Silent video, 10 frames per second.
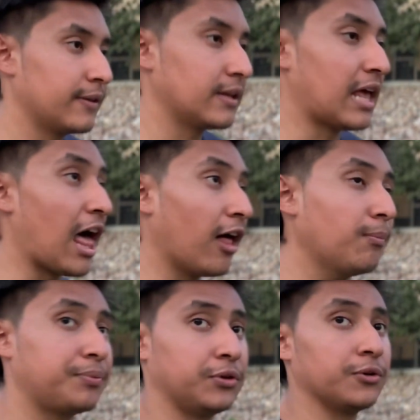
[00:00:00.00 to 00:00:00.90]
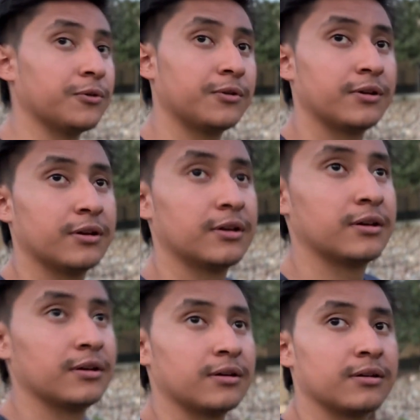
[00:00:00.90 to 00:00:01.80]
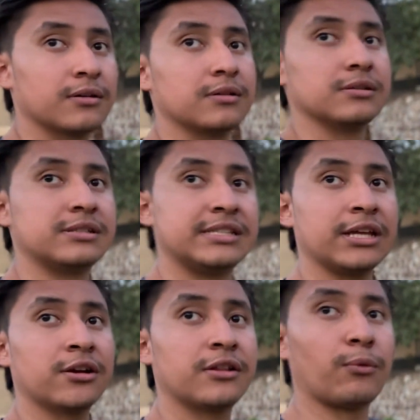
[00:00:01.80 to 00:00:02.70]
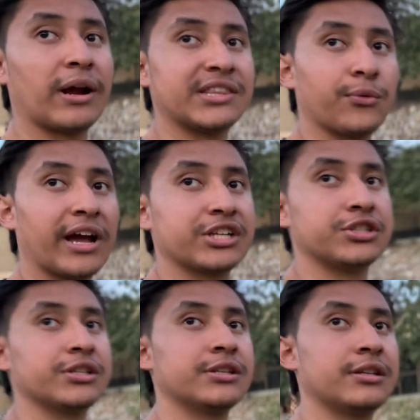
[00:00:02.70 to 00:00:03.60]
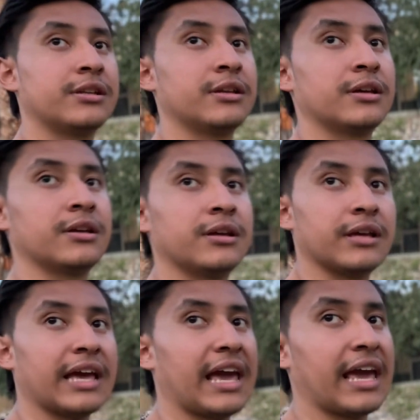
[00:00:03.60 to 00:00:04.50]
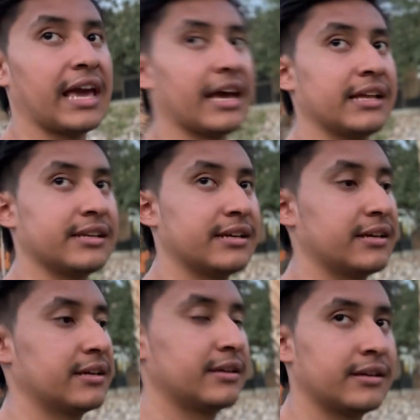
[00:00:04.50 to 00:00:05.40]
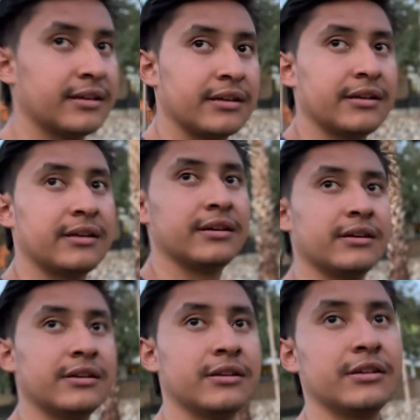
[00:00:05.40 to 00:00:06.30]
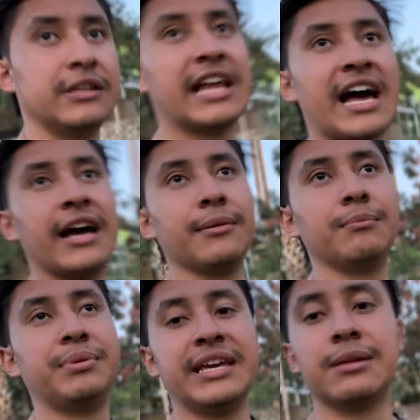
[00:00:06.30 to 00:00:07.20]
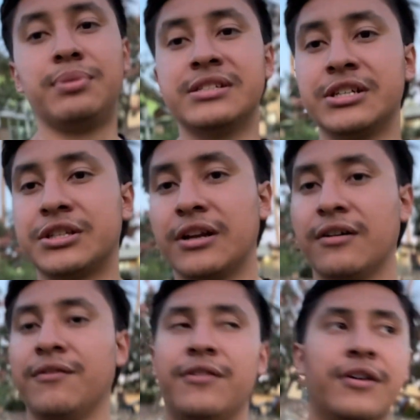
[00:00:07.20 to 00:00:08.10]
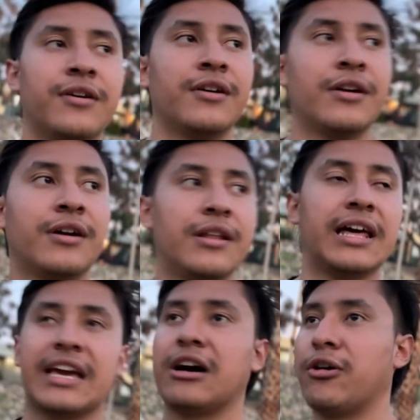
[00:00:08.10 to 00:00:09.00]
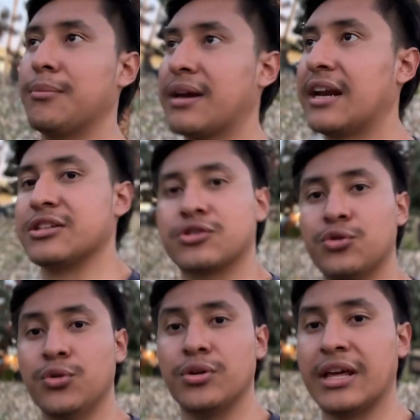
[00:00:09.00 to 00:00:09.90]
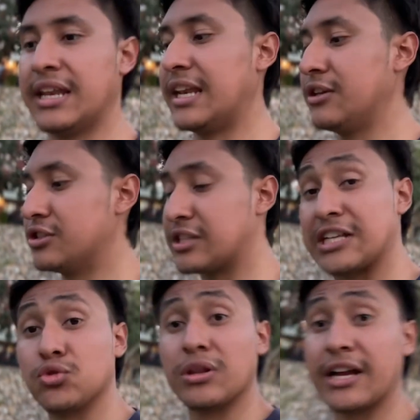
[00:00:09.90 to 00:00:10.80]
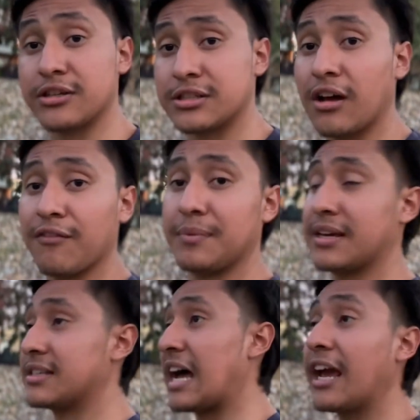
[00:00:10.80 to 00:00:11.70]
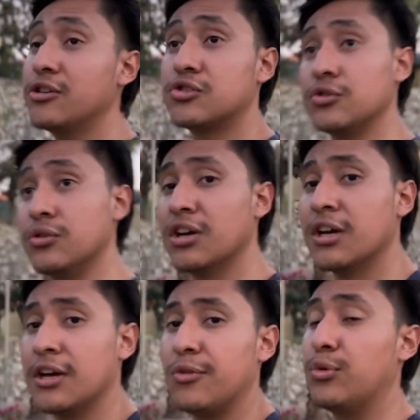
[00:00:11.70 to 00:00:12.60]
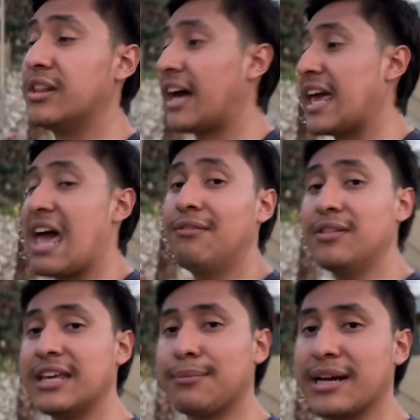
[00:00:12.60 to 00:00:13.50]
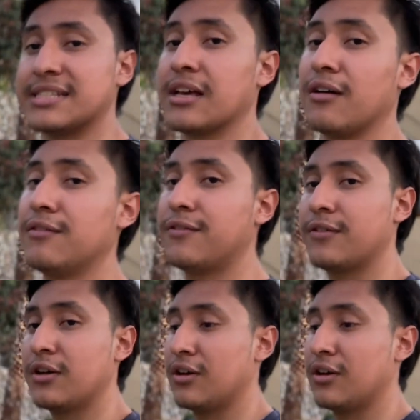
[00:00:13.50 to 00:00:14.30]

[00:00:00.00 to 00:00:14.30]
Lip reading: help you steer in the right direction and not be in a position of like, oh, I'm kind of screwed, and then you just had to rely on yourself. Because I used to rely heavily on myself